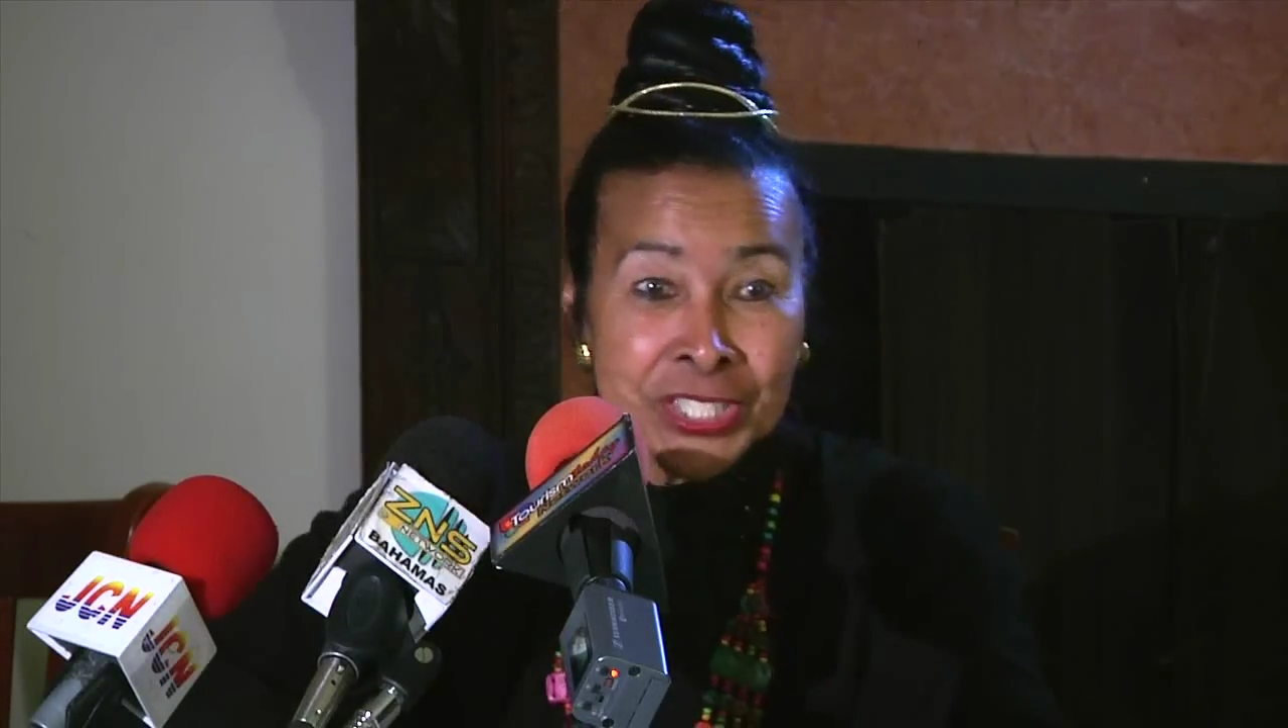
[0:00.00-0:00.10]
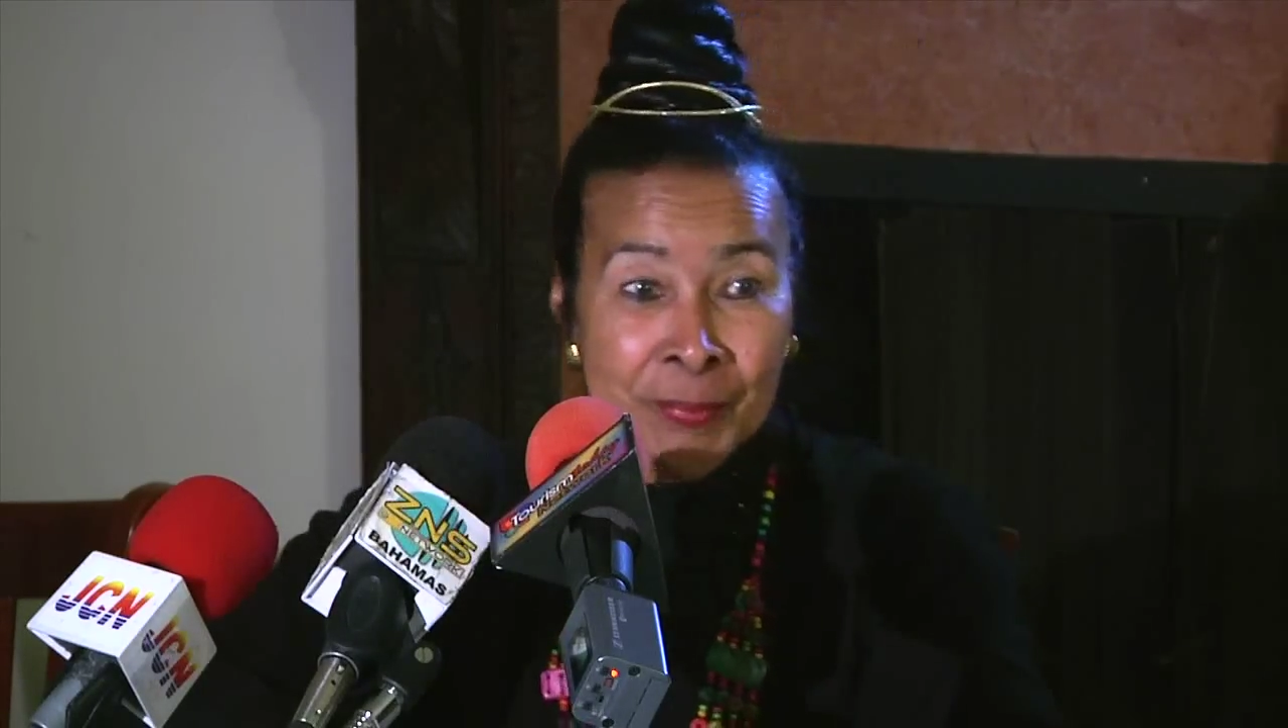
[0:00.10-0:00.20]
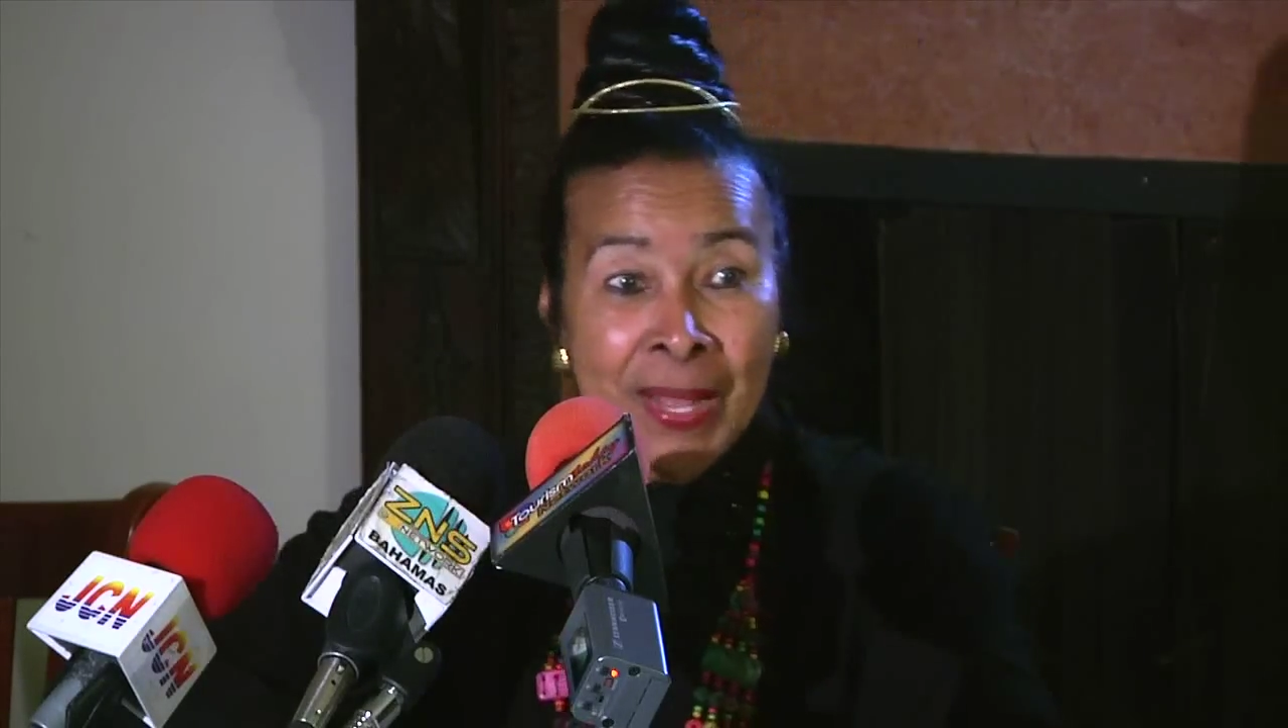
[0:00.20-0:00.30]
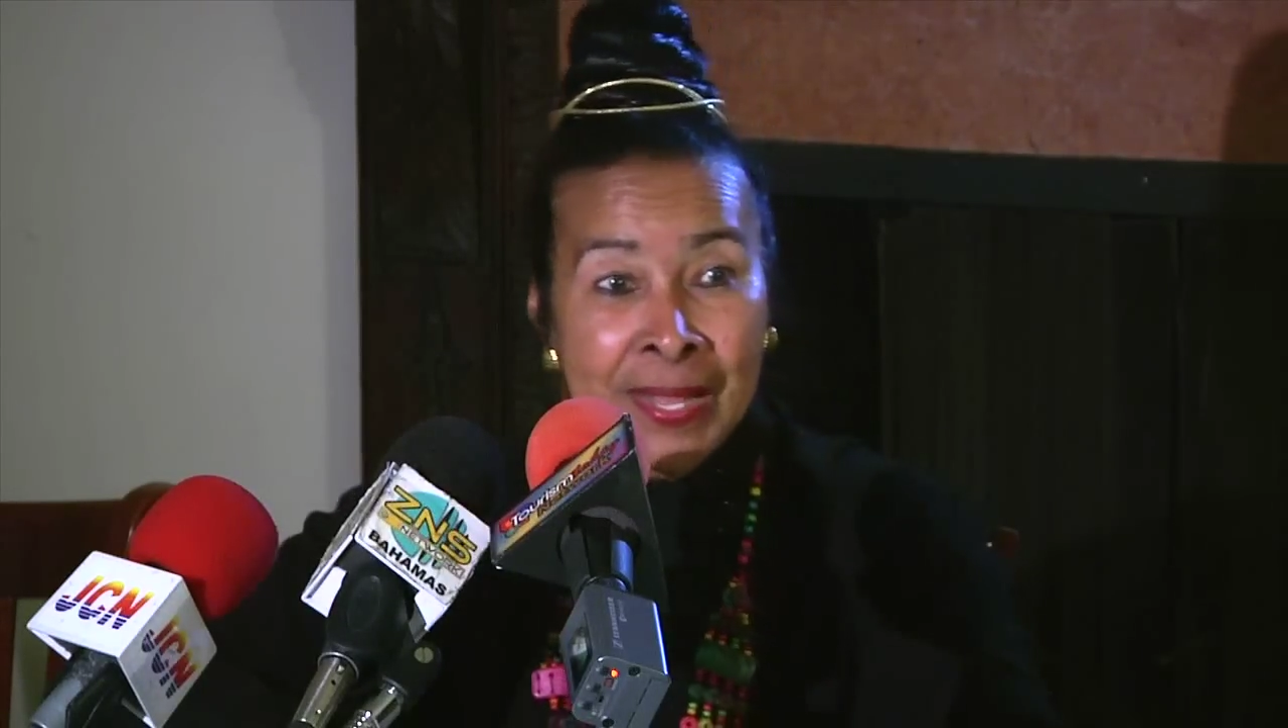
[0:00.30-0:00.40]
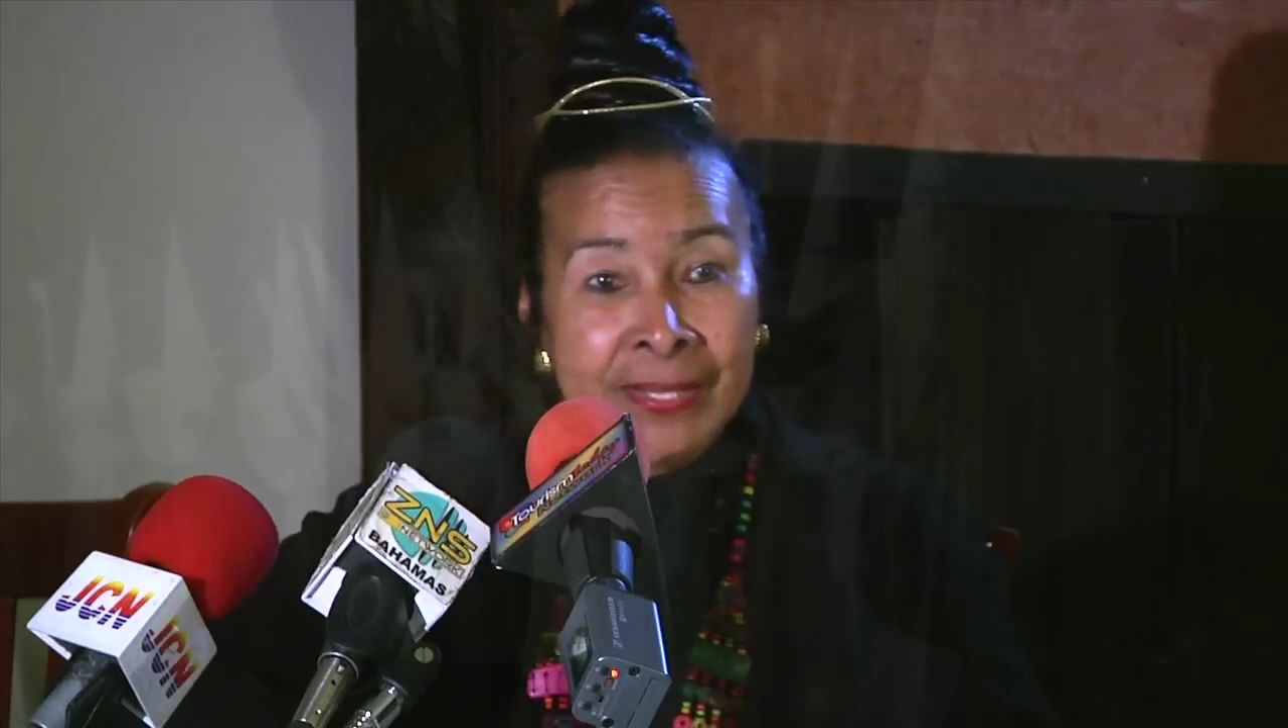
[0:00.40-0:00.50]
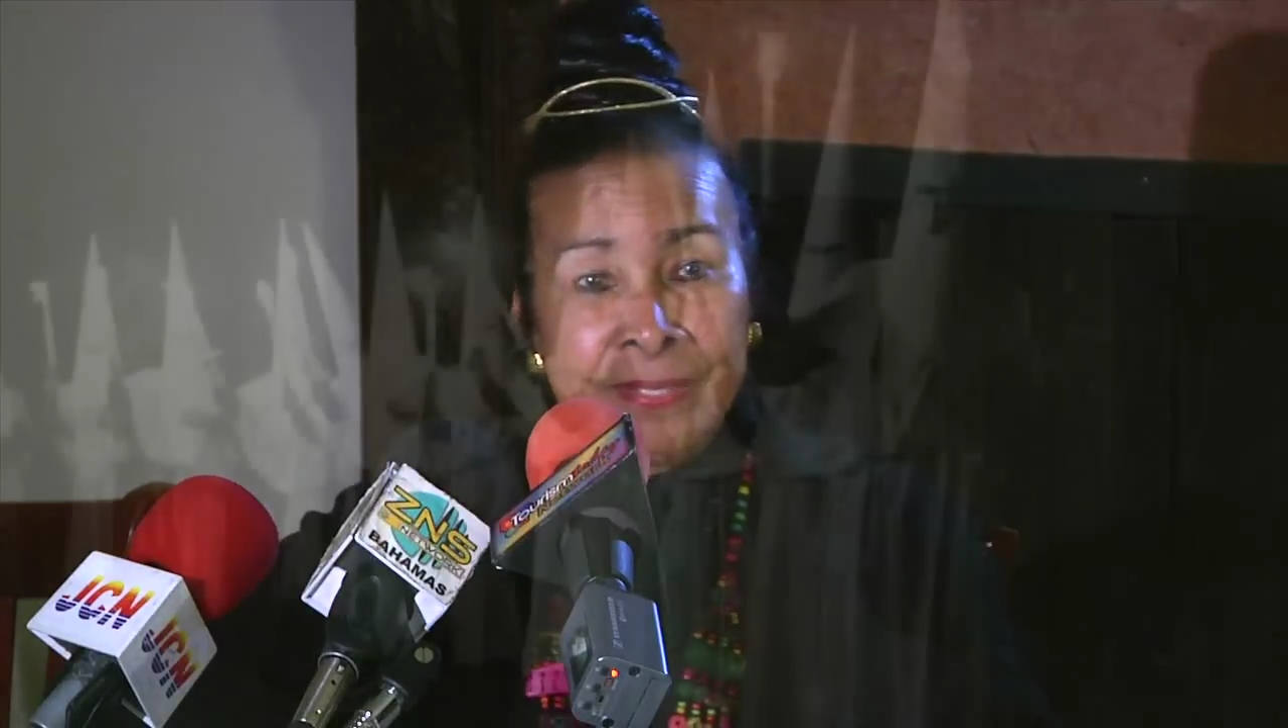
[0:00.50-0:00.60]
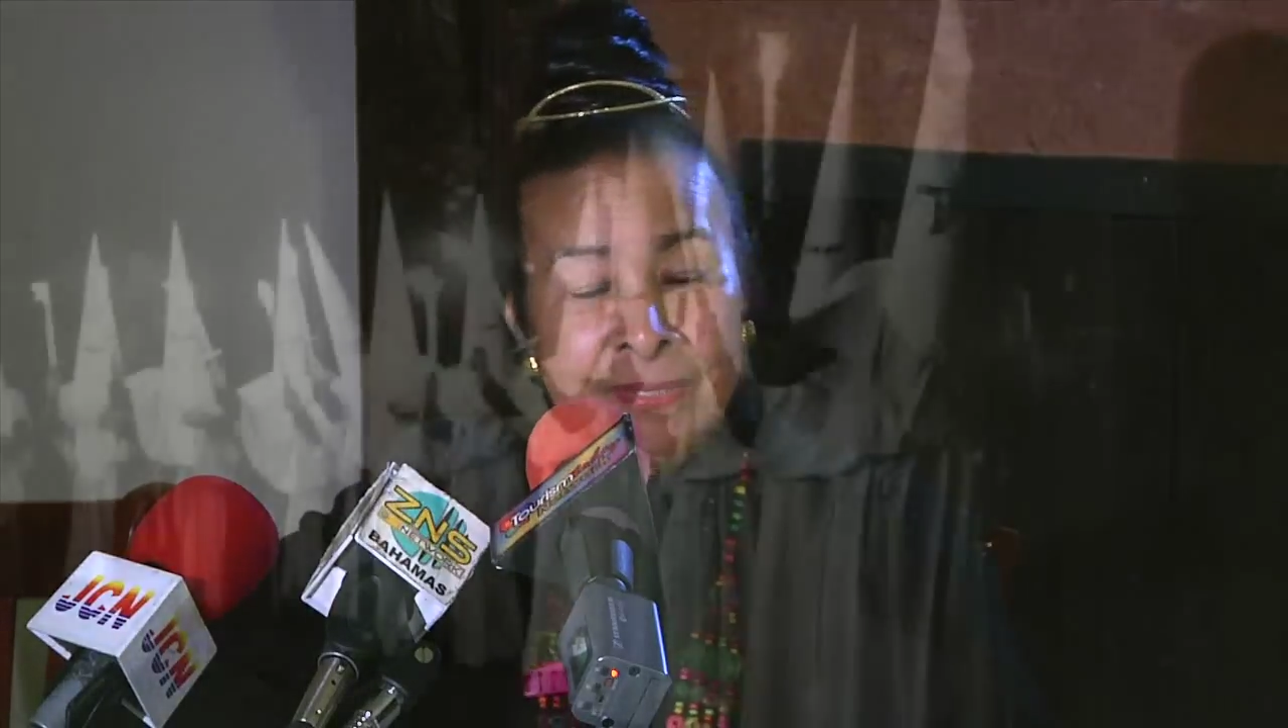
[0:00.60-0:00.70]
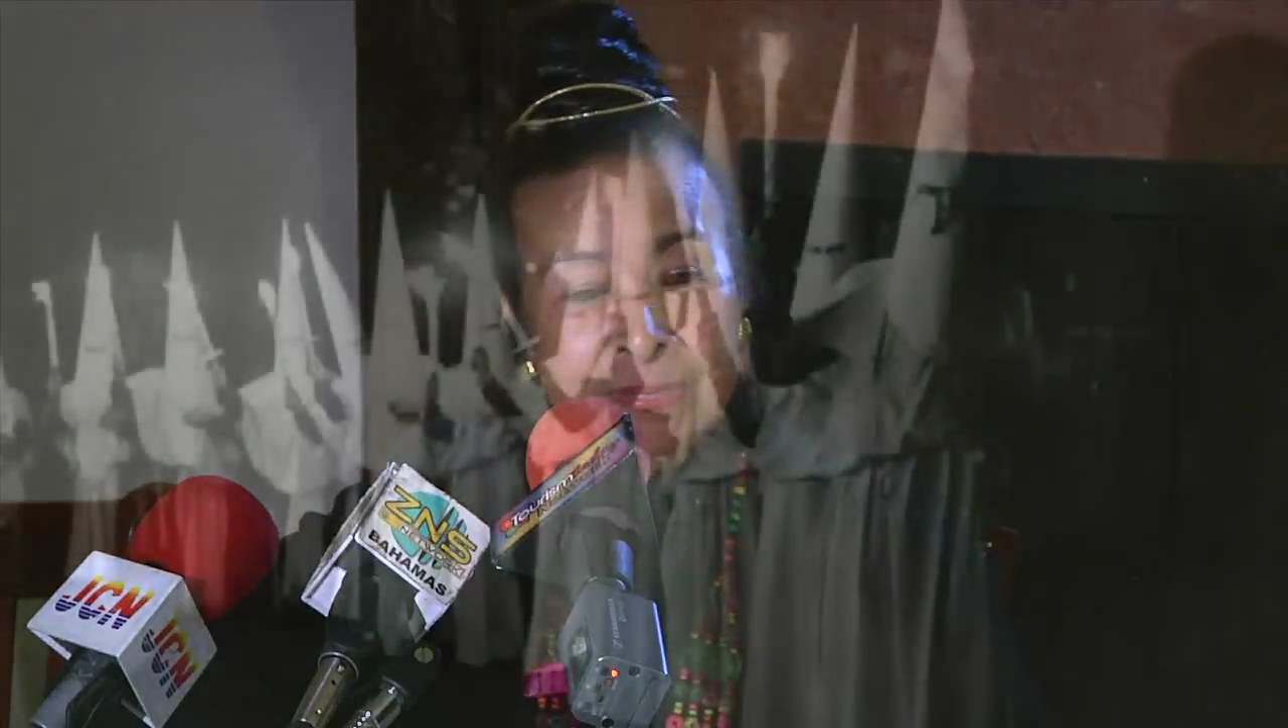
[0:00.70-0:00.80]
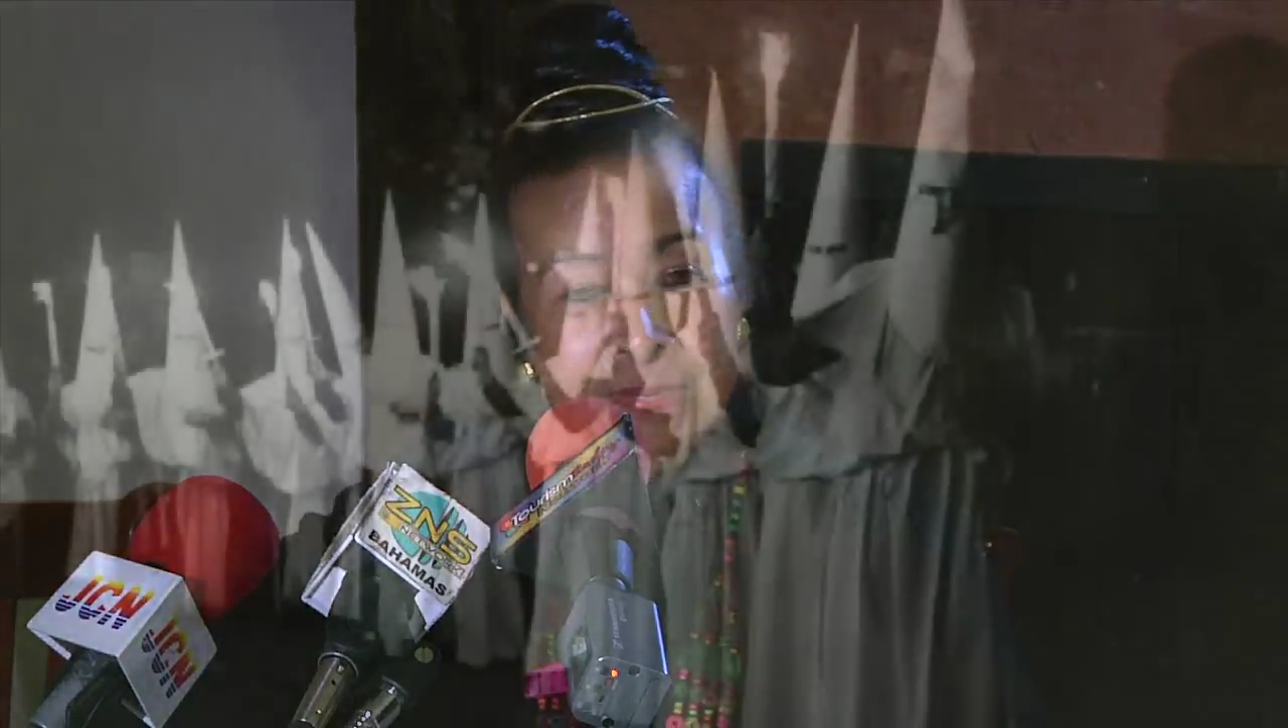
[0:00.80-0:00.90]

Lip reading: spine.